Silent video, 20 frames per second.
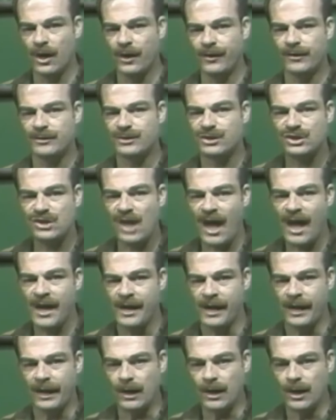
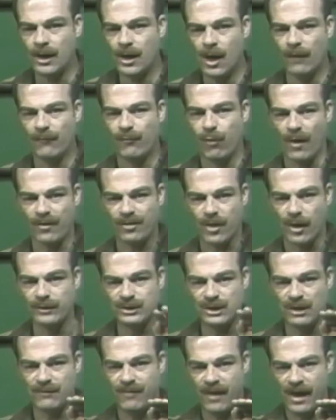understanding of what
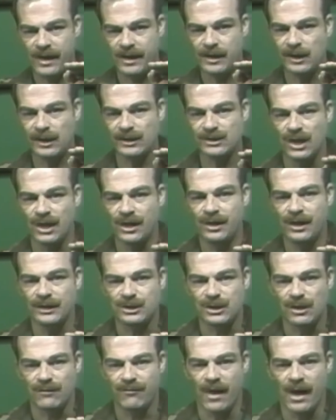those advantages and
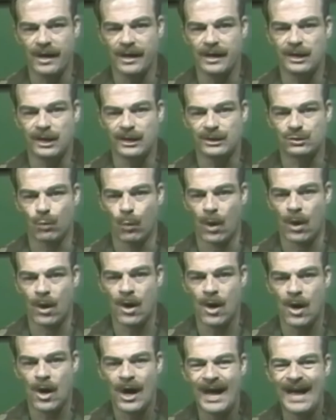disadvantages
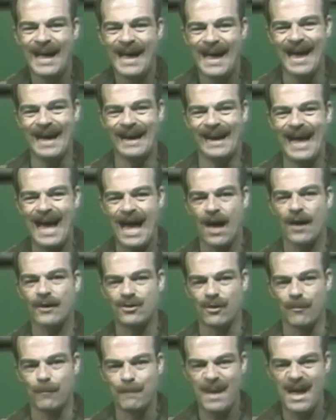were, and how
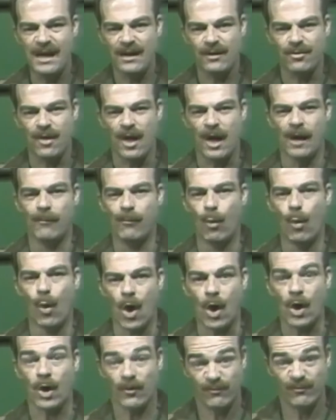to make them
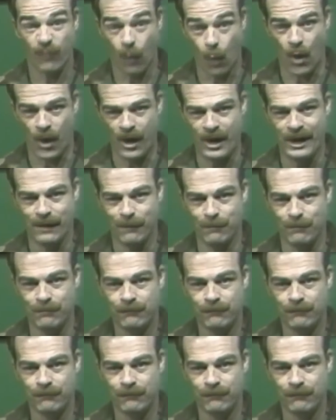work for him.